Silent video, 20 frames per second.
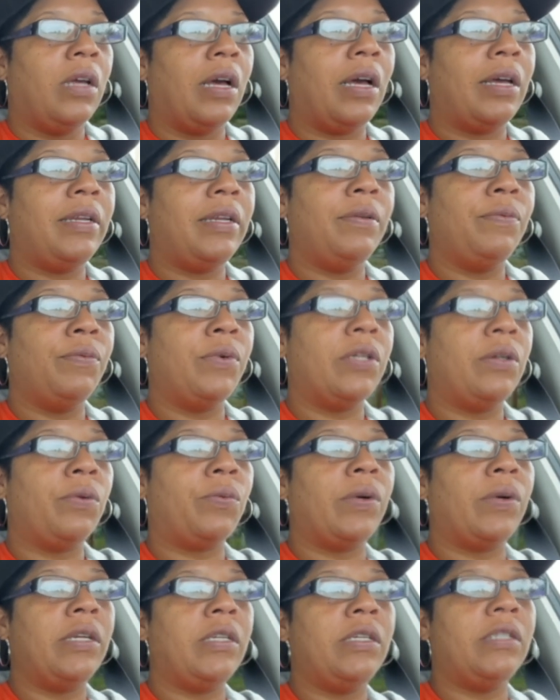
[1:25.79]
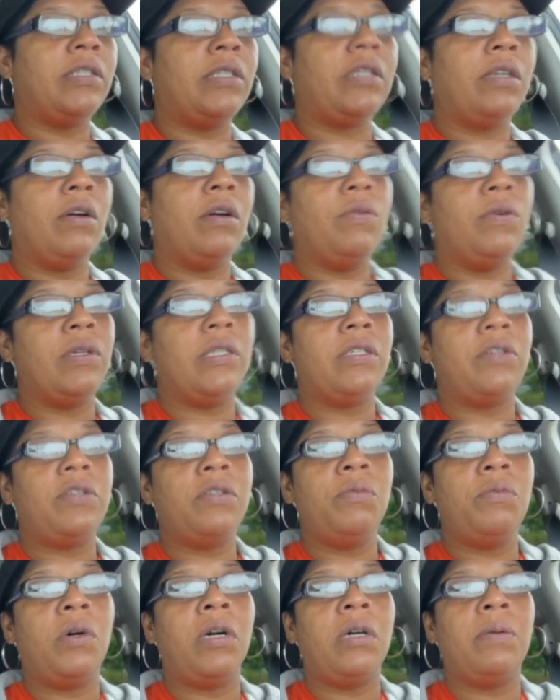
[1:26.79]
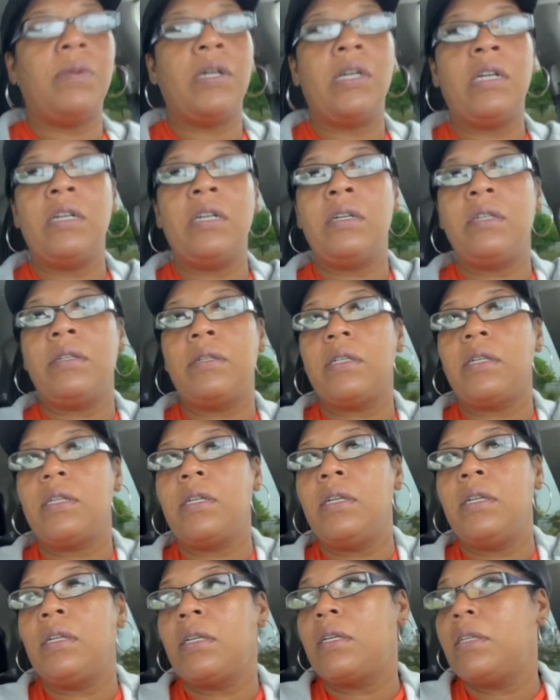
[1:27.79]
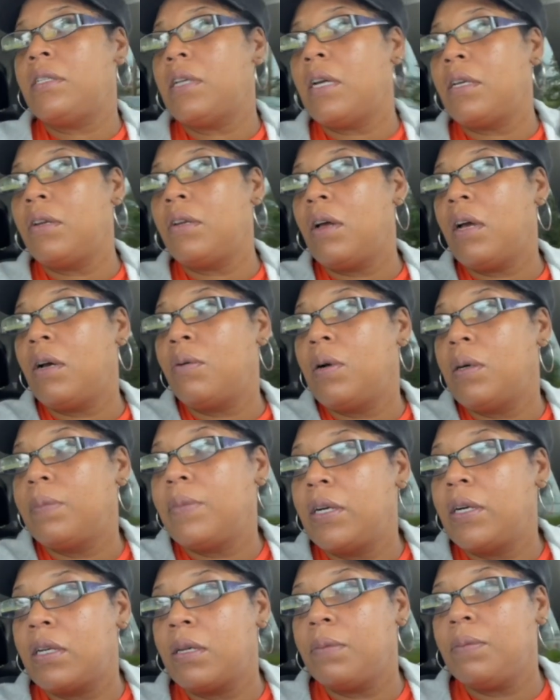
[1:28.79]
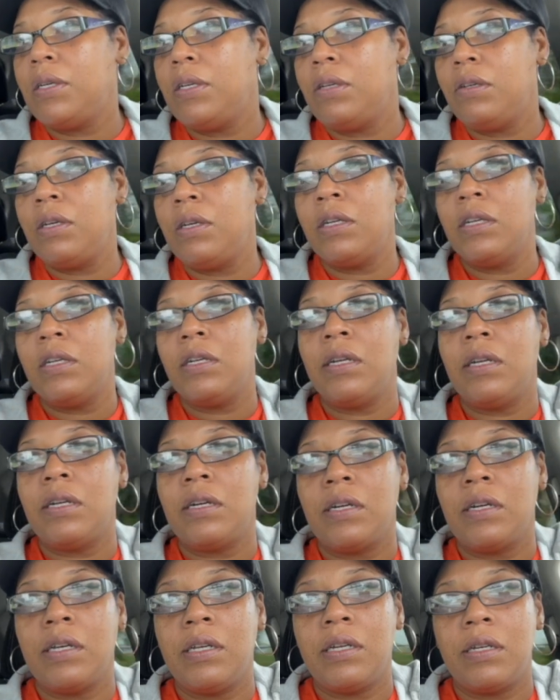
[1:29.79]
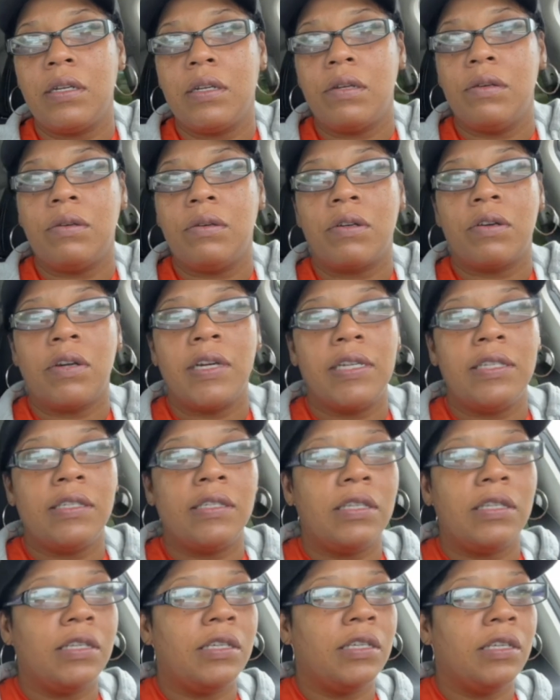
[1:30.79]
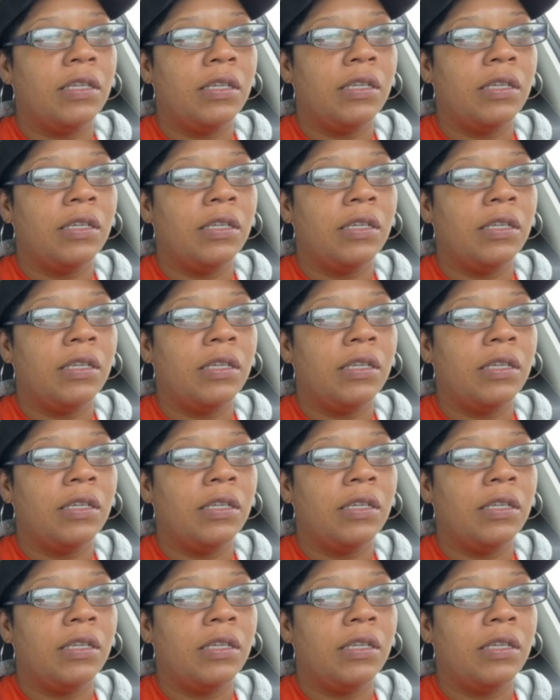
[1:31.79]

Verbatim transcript: I didn't want to run in to go into Walmart because y'all know how Walmart can be. You get in there and get to going crazy